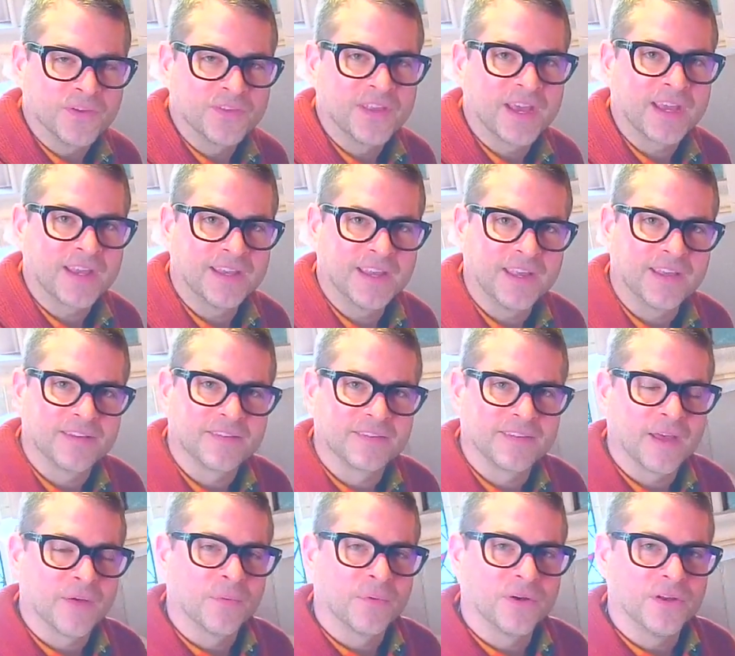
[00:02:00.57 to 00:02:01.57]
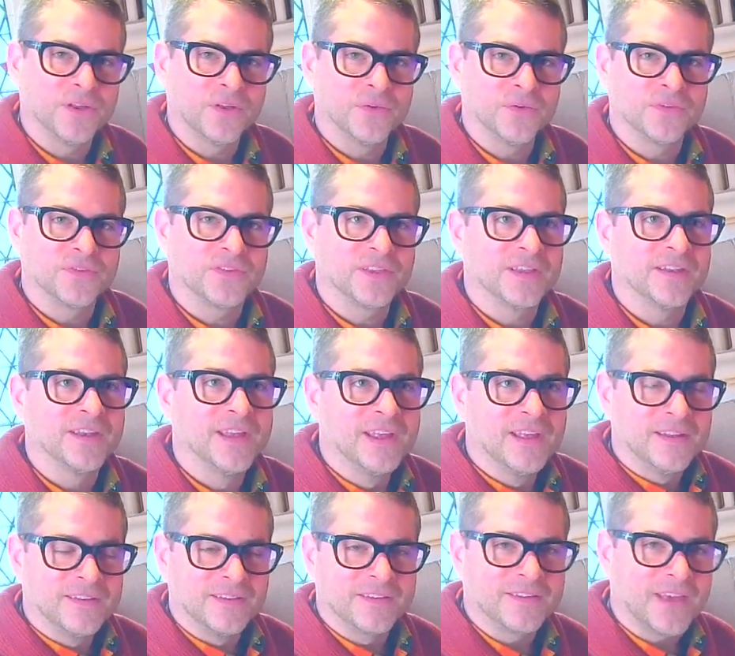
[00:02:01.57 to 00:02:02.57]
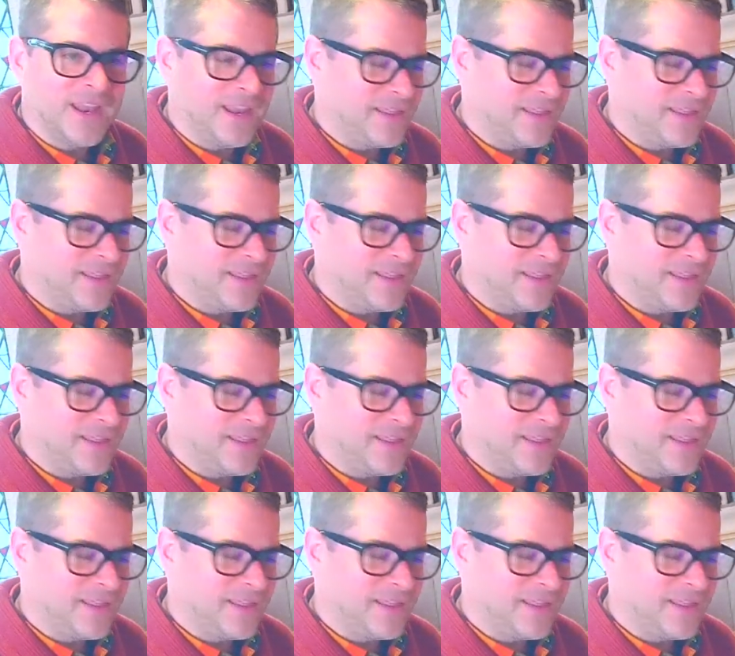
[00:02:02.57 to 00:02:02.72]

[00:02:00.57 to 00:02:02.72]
techniques that were used in designing